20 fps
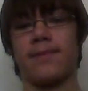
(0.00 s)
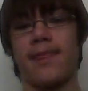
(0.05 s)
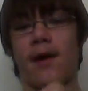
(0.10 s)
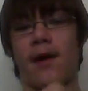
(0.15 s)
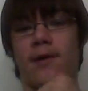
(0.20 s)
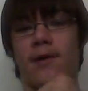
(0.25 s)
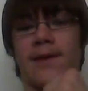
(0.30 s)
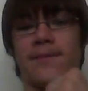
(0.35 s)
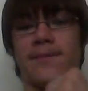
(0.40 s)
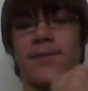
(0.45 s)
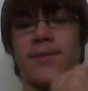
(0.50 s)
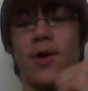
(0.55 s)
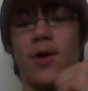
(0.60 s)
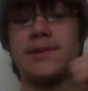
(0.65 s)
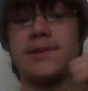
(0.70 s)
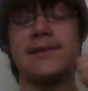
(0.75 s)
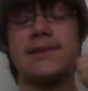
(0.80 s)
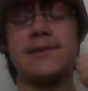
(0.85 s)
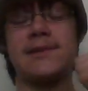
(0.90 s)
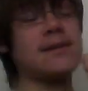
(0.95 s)
Now with
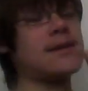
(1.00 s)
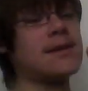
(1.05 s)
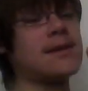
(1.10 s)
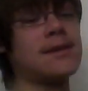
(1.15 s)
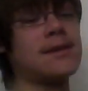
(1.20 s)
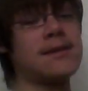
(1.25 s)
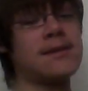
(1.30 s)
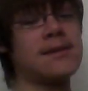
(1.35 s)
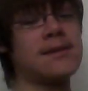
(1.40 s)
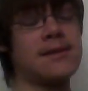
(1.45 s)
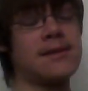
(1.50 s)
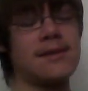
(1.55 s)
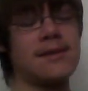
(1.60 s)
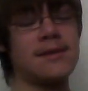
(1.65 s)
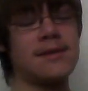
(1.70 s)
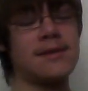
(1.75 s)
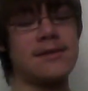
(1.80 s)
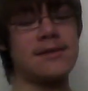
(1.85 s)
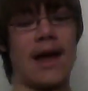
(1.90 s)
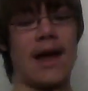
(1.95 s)
hypnosis,
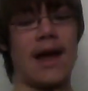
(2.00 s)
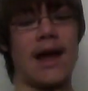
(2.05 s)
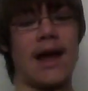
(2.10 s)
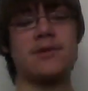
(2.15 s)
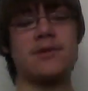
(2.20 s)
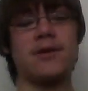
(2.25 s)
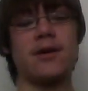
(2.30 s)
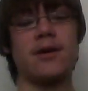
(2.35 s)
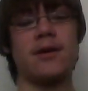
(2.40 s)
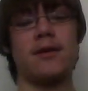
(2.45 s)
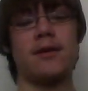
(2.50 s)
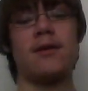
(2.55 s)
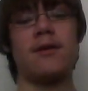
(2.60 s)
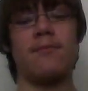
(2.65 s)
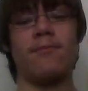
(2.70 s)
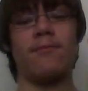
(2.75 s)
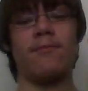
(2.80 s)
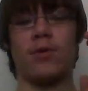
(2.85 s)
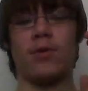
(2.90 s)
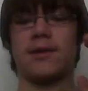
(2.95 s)
it's not always good,
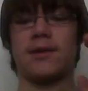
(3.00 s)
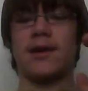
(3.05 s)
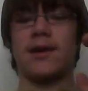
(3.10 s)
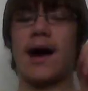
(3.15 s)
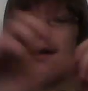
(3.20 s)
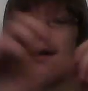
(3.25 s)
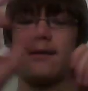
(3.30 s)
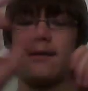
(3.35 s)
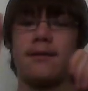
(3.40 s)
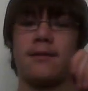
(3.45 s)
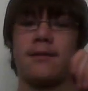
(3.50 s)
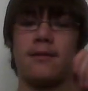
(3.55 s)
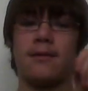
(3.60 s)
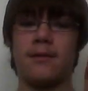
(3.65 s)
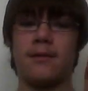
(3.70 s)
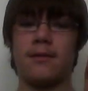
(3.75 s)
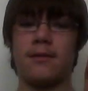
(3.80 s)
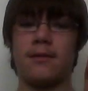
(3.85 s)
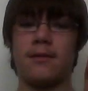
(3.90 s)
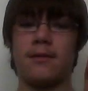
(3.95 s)
but with God,
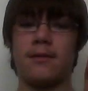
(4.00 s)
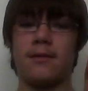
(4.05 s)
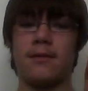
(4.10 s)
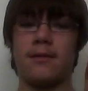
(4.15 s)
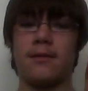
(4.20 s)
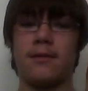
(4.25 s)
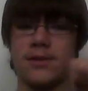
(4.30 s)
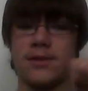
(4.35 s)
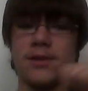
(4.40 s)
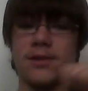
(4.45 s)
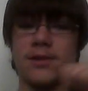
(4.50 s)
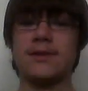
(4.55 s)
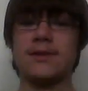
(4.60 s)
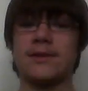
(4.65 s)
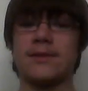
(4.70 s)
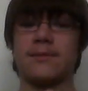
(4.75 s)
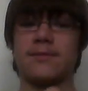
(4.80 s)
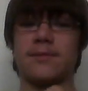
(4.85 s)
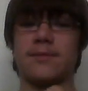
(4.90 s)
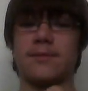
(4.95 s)
there's
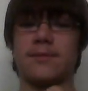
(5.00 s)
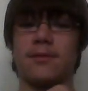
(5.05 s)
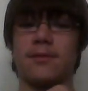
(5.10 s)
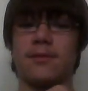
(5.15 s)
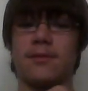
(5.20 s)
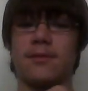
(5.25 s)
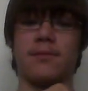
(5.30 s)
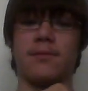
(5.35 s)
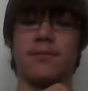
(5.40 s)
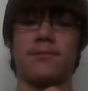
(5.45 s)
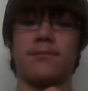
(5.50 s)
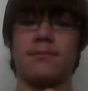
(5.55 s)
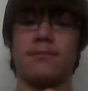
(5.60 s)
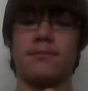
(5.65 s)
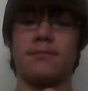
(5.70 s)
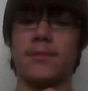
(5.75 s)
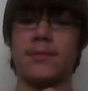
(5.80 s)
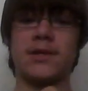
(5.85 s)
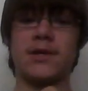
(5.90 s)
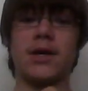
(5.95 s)
always something reliable.
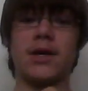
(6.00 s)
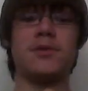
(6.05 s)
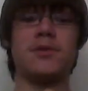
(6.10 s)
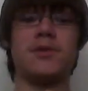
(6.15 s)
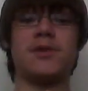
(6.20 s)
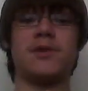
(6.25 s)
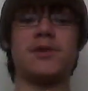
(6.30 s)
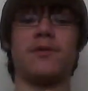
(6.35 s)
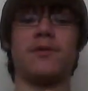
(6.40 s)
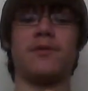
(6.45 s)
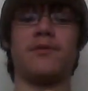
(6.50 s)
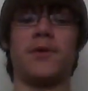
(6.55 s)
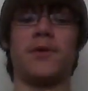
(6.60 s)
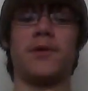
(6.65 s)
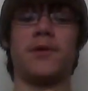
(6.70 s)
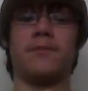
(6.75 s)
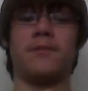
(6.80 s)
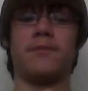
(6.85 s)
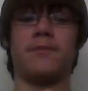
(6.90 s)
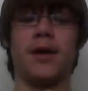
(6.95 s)
He's always there
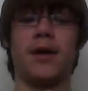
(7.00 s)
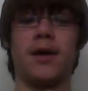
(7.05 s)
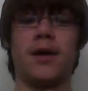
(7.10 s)
for you.